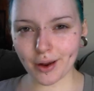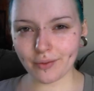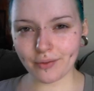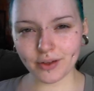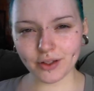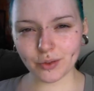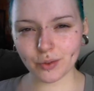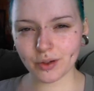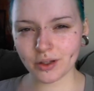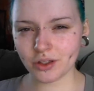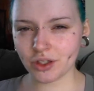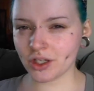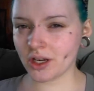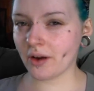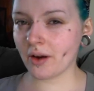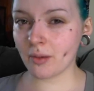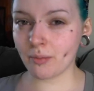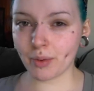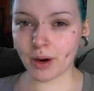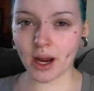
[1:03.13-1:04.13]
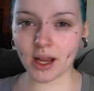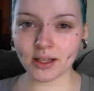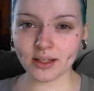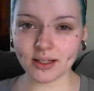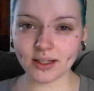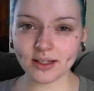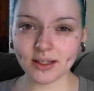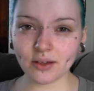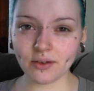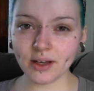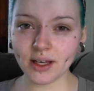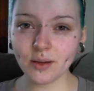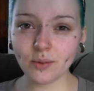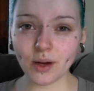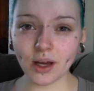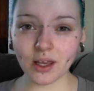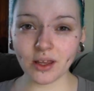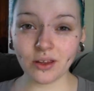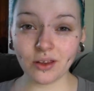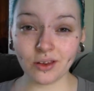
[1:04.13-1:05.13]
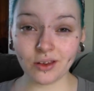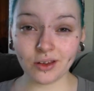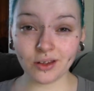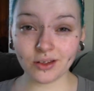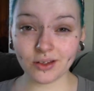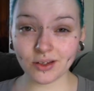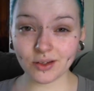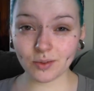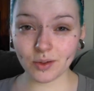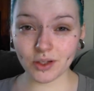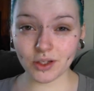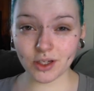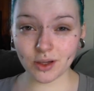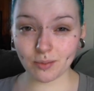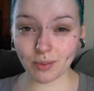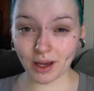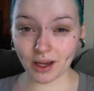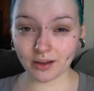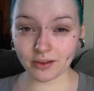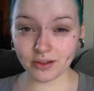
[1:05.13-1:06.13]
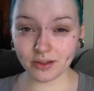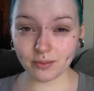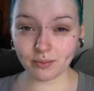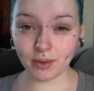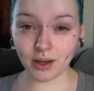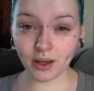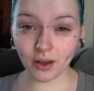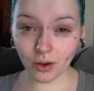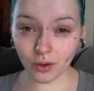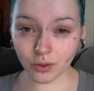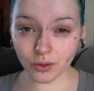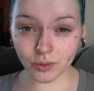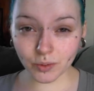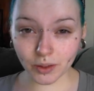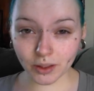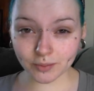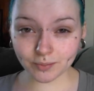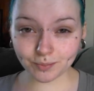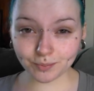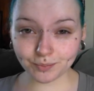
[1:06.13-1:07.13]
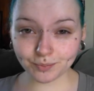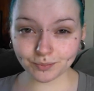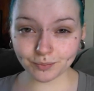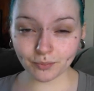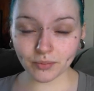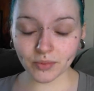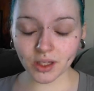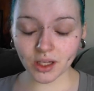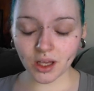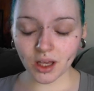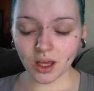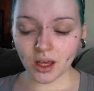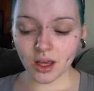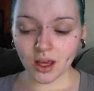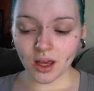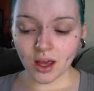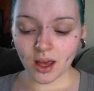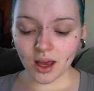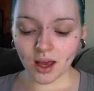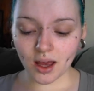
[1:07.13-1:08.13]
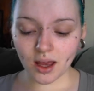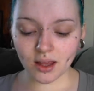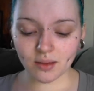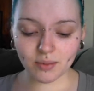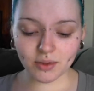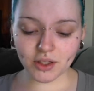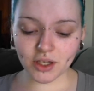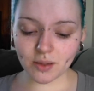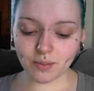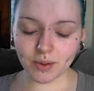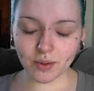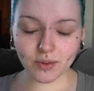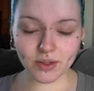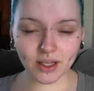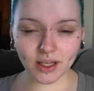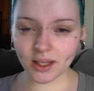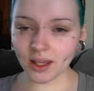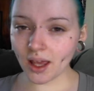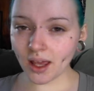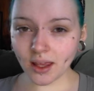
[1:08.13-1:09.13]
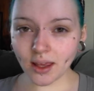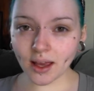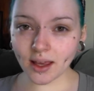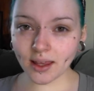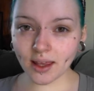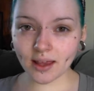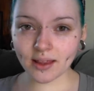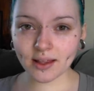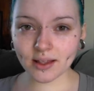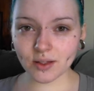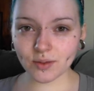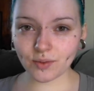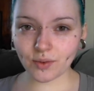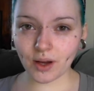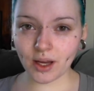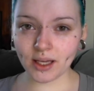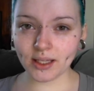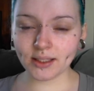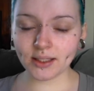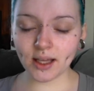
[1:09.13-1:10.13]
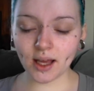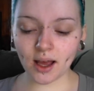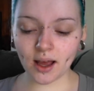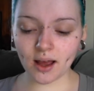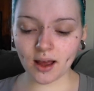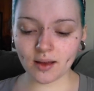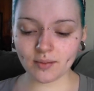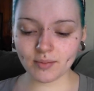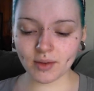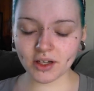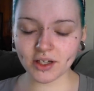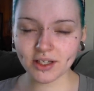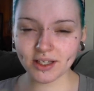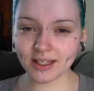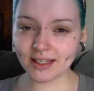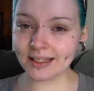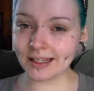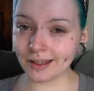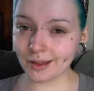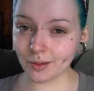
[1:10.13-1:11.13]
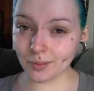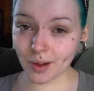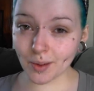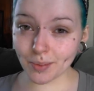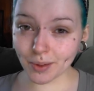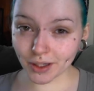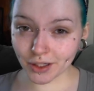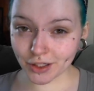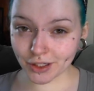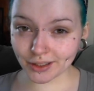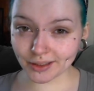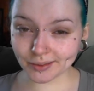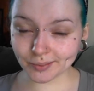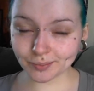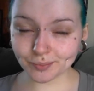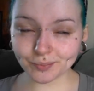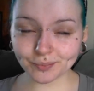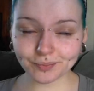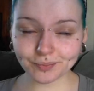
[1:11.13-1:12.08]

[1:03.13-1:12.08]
over to a generic brand. Is there any way you could switch it back to my old one? And my GP was like, yeah, that's fine. I just need to take your blood pressure.